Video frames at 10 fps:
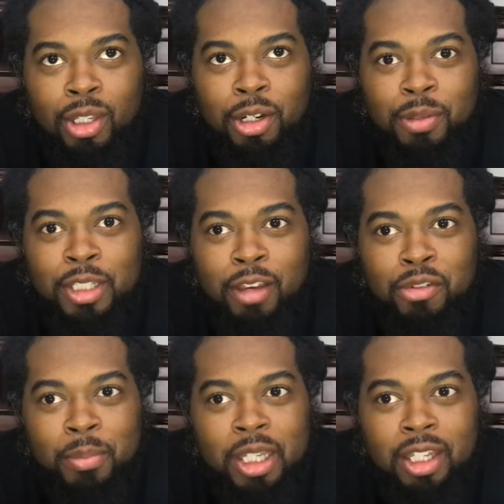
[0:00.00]
You know what I'm saying?
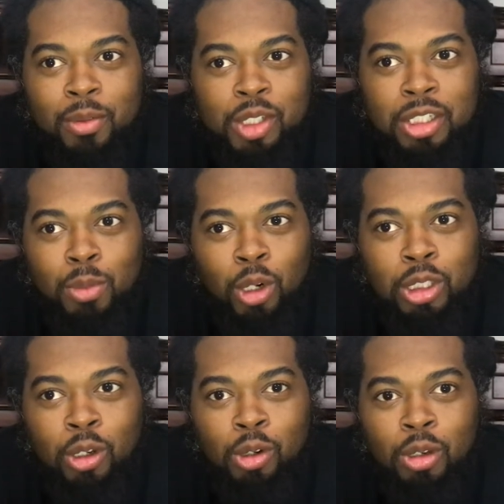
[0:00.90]
For me, it was just more
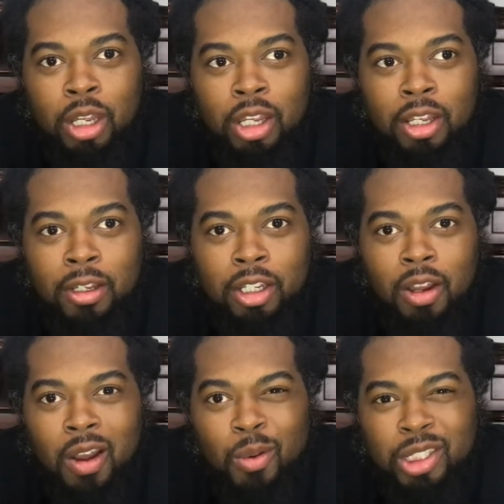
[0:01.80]
so, you
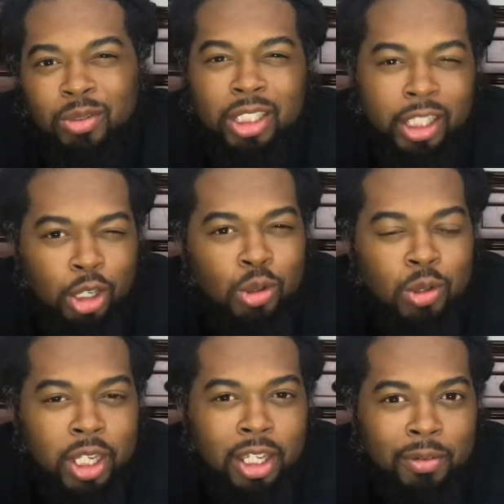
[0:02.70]
know, I wasn't really the
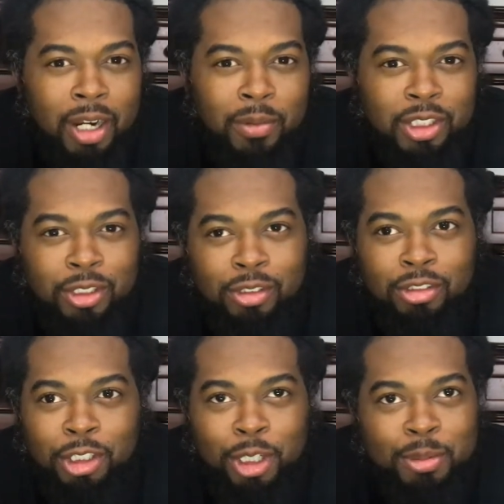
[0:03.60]
cool kid when I was little.
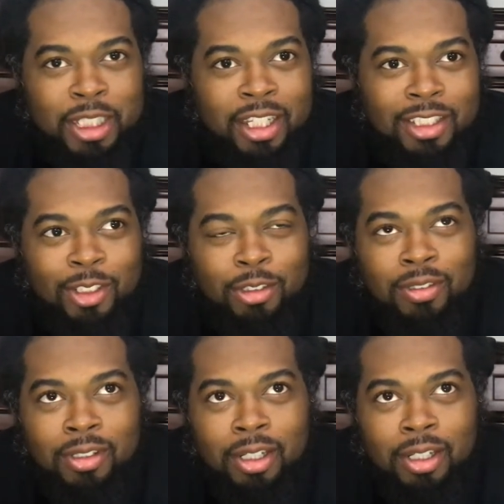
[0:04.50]
You know what I'm saying? So